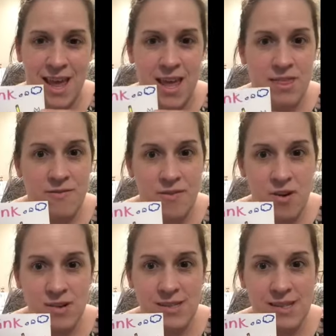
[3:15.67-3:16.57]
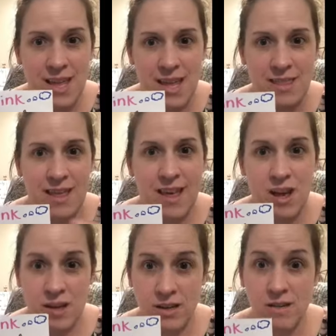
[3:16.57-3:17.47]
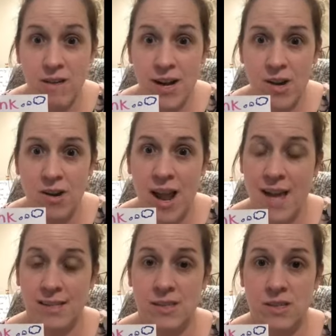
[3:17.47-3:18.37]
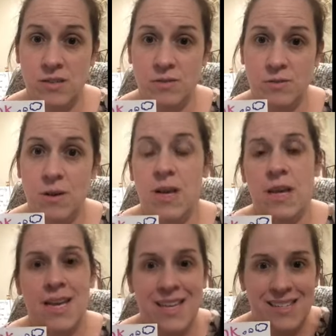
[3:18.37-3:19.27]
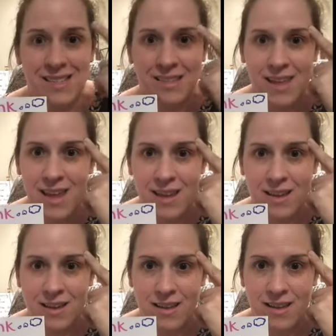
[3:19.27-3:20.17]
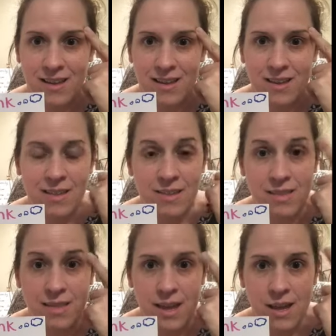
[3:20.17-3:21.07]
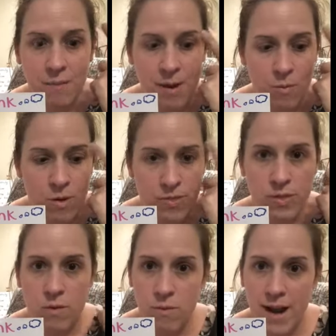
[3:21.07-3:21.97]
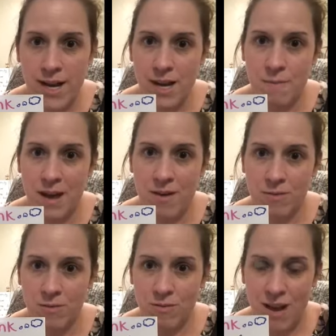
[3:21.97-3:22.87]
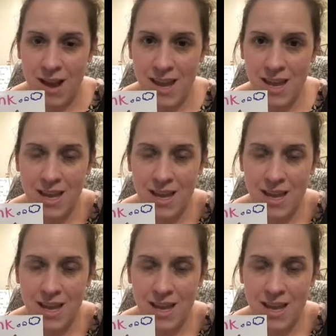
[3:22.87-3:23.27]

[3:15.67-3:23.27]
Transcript: And the first thing that a good writer has to do is think. Think about what they're writing about, right?